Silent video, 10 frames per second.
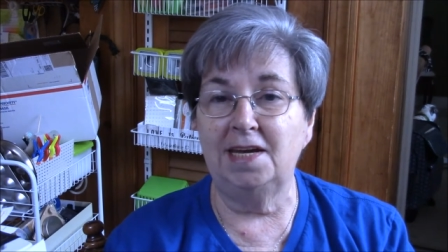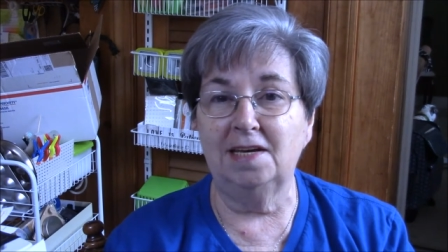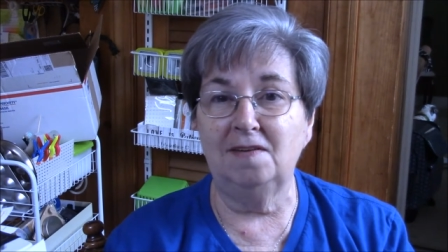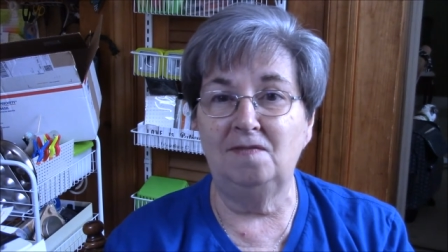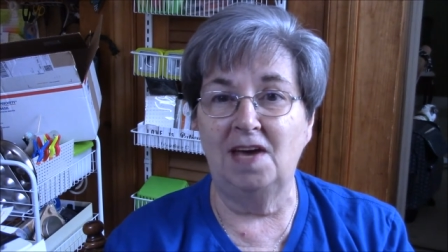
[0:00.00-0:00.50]

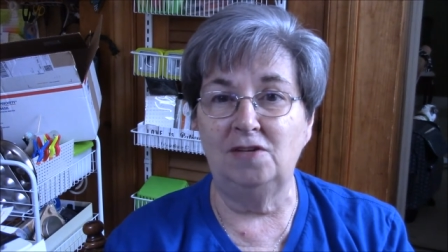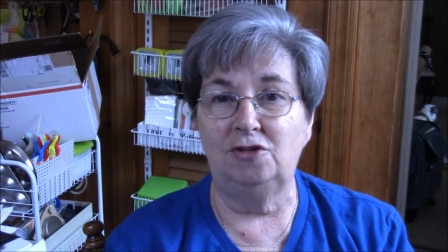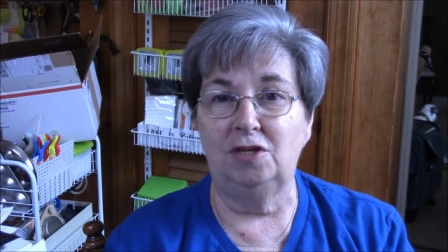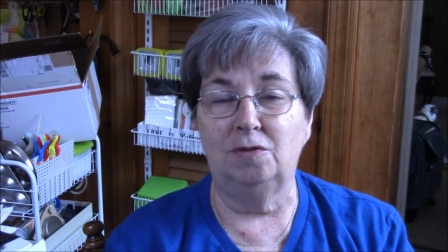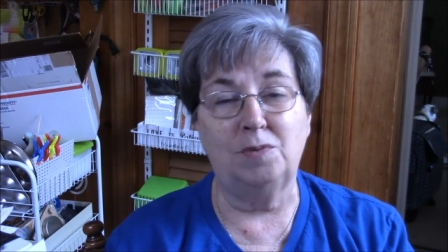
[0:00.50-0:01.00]
at
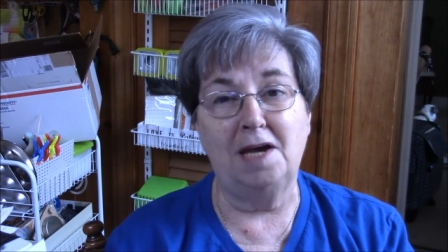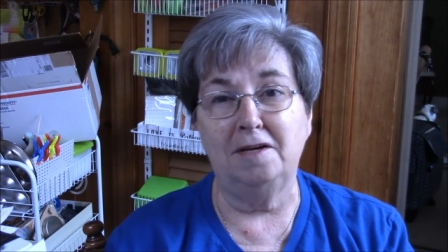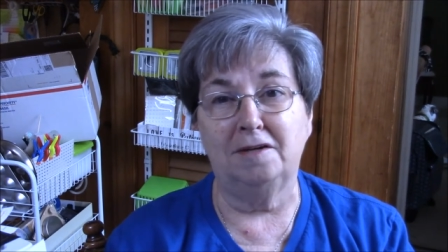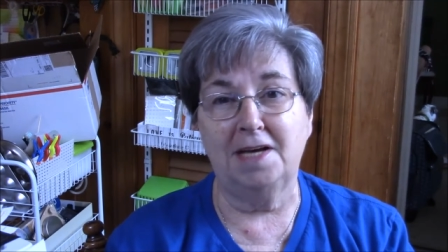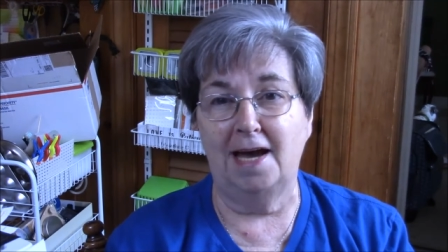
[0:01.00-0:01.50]
convention. The
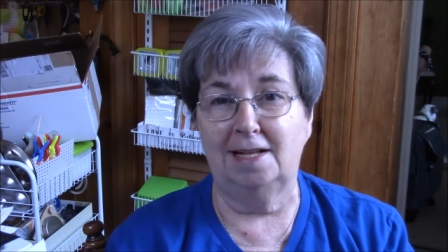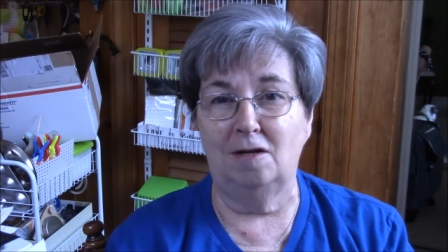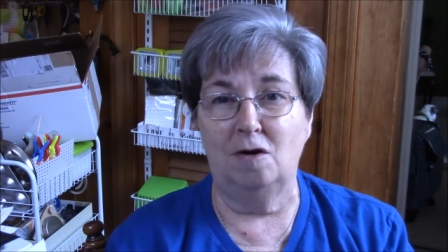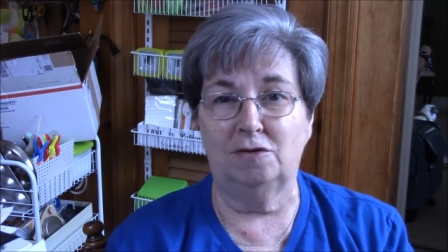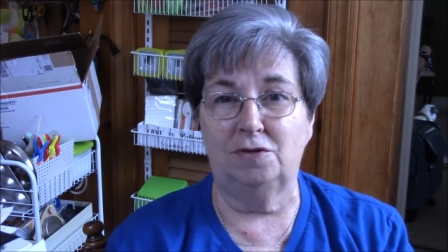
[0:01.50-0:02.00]
regular
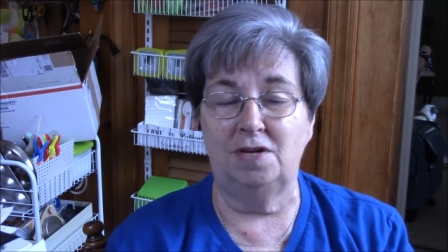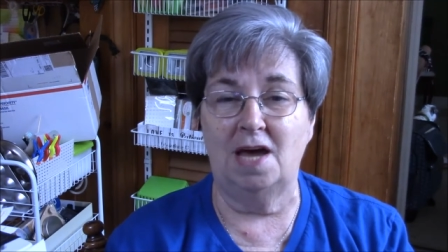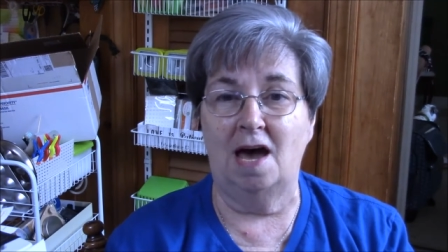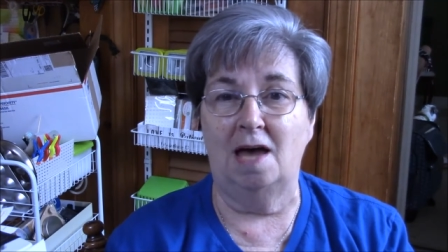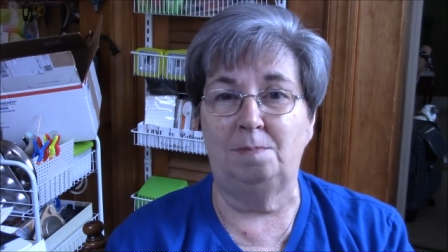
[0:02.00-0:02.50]
catalogs are
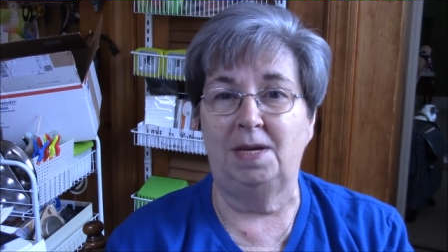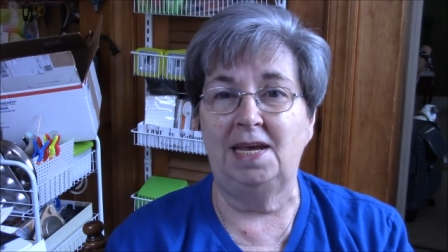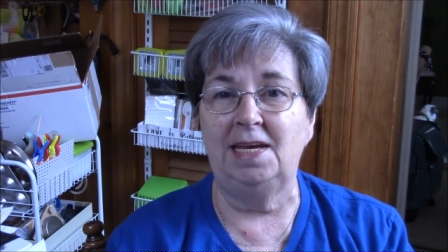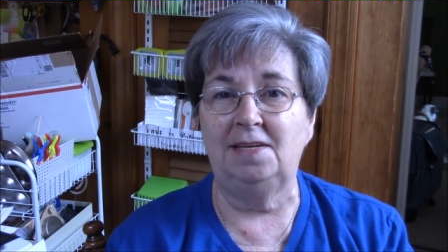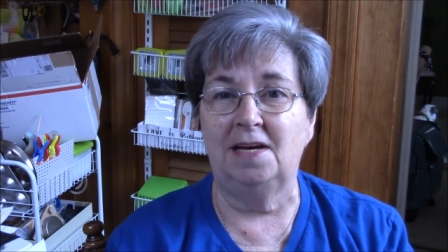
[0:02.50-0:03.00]
not, but
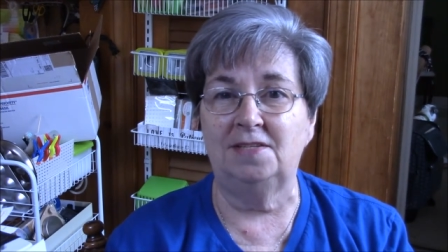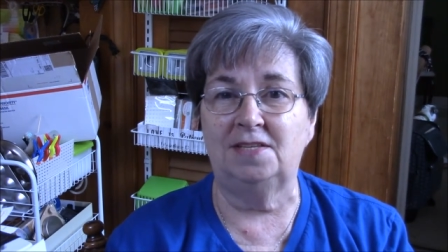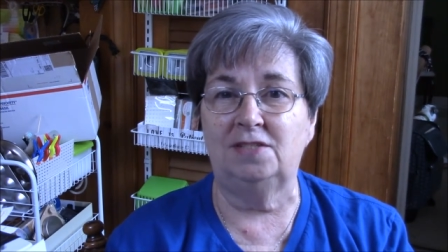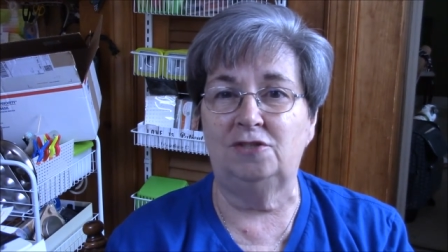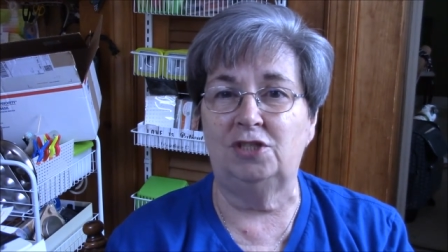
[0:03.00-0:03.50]
he does
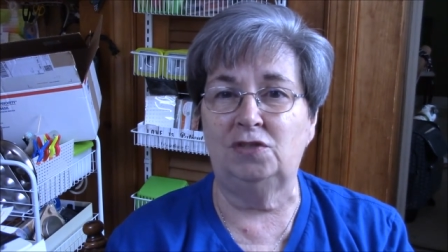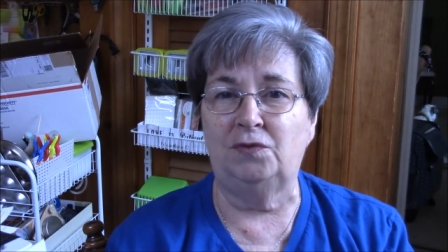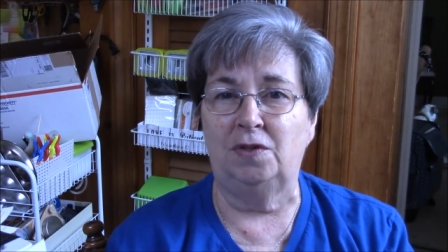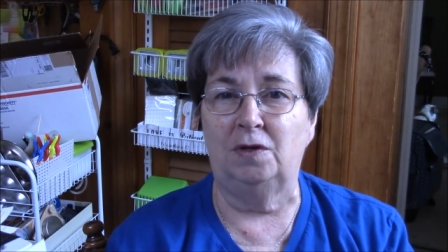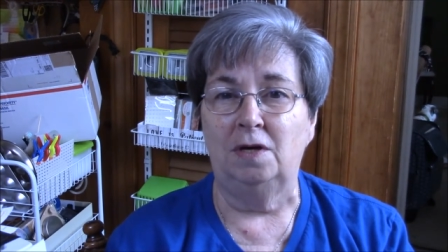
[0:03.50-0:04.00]
this just
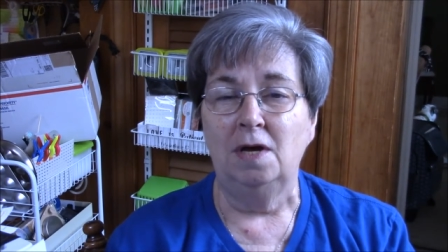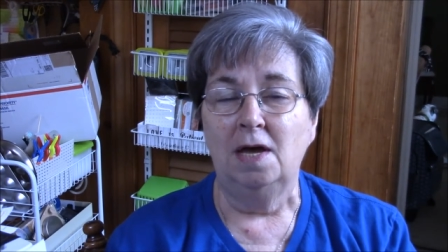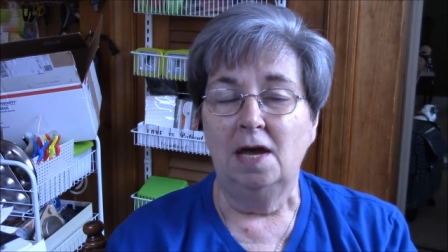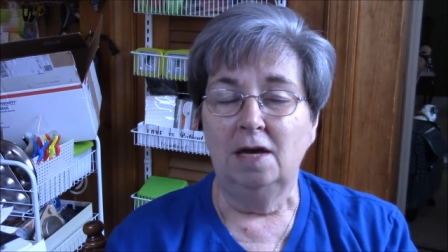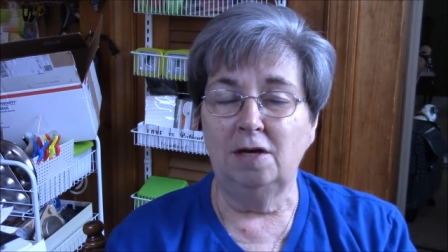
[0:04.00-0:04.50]
for the
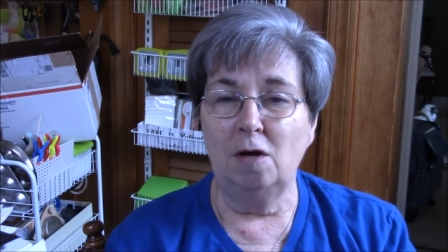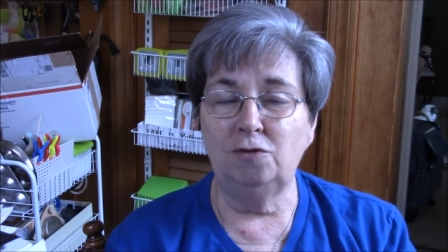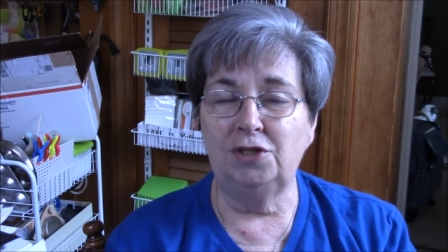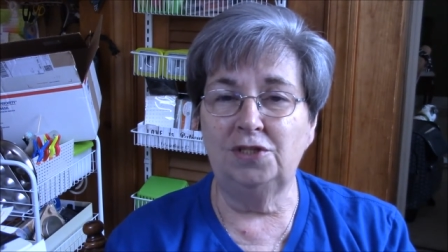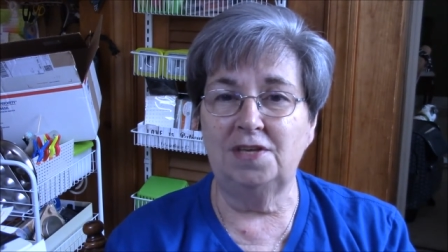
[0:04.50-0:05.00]

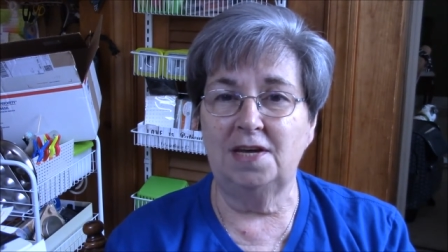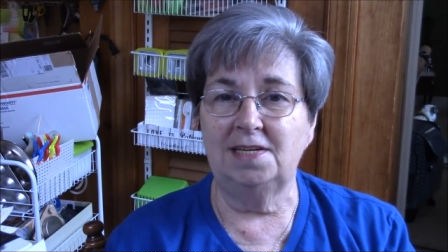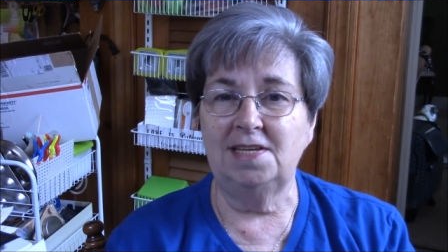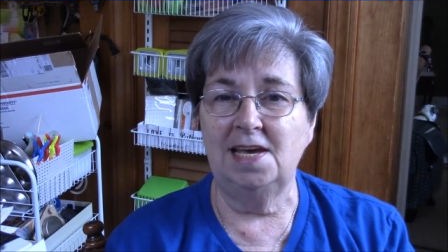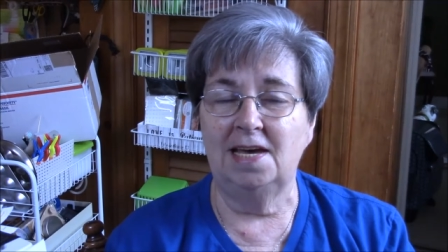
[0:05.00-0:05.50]
coaches that
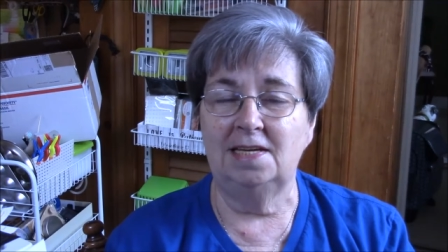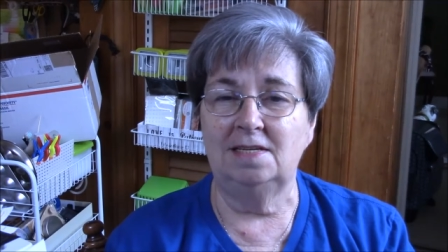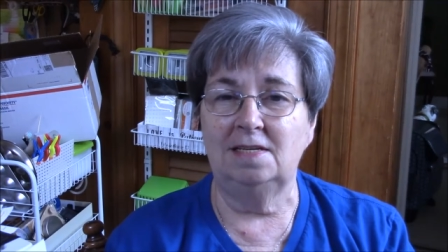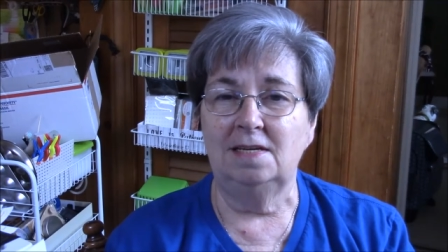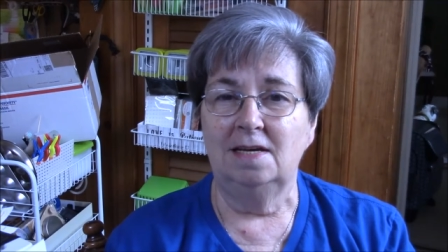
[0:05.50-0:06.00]

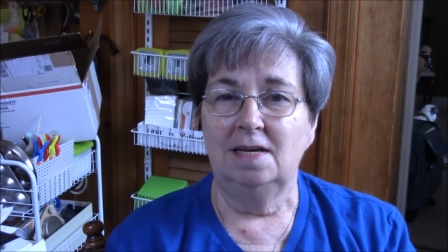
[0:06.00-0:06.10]
attend